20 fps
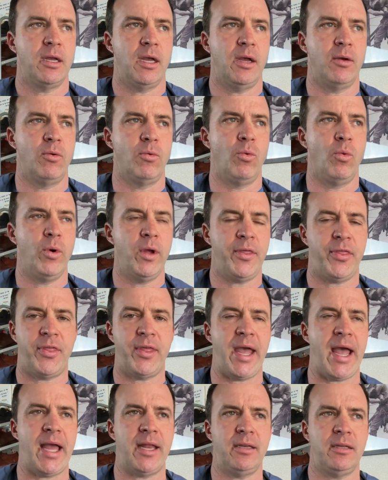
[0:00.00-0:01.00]
with
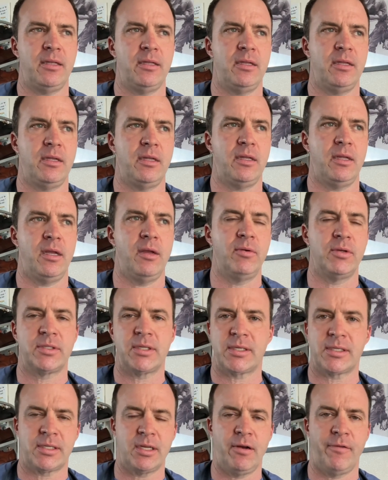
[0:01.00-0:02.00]
that, it was a
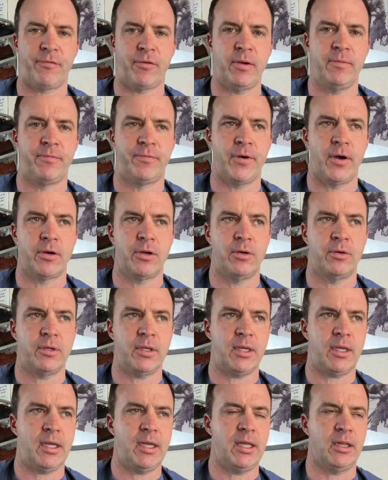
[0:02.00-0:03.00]
still frame photo.
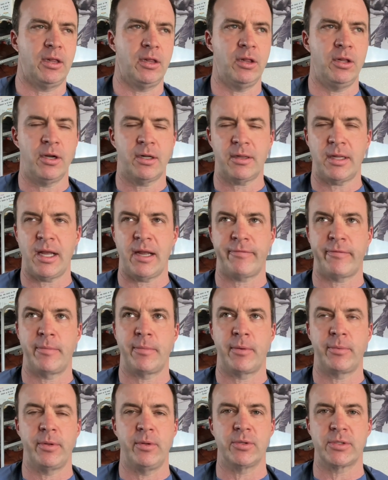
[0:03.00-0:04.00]
It looked like,
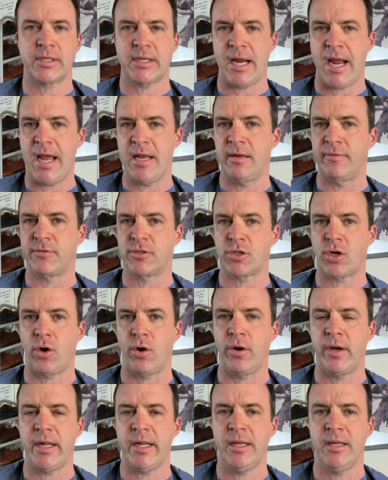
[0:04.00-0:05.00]
remember, he was kind of
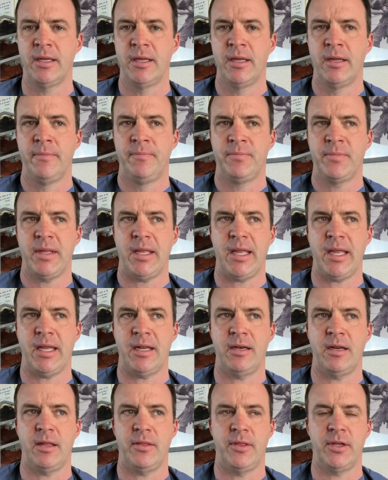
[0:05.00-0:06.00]
turning,
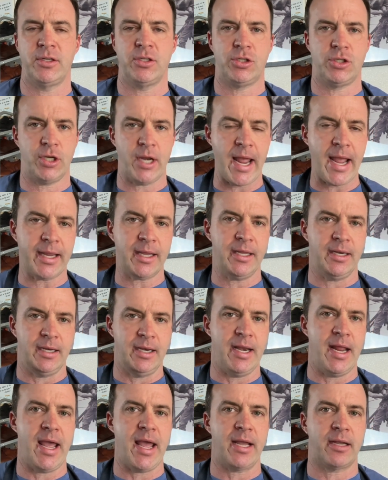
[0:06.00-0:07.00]
and the jacket
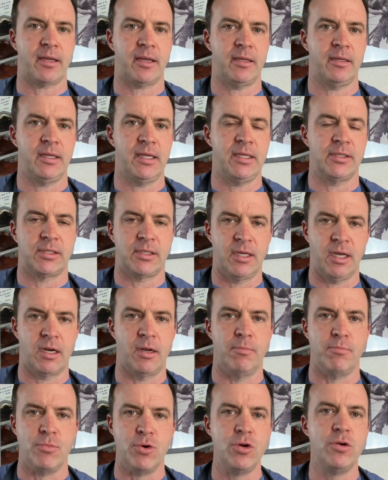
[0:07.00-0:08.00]
neck is going to
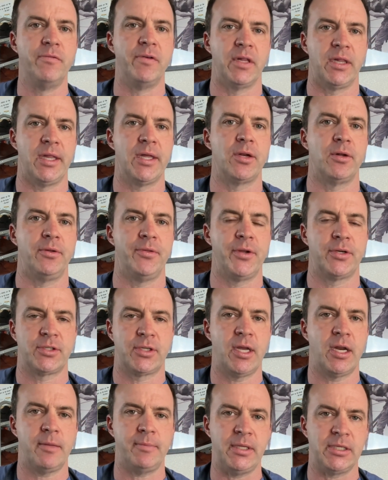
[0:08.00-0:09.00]
move a little. There's
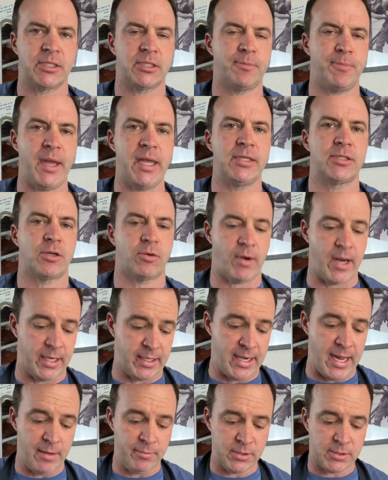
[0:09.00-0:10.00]
going to be space created.
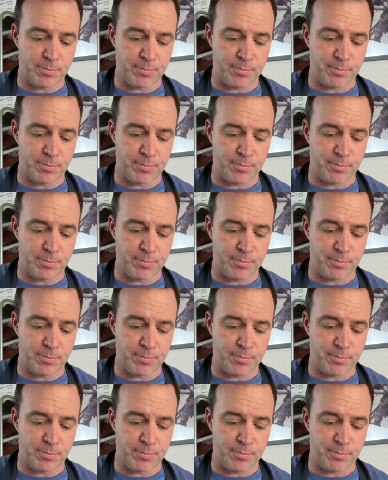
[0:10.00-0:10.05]
And that was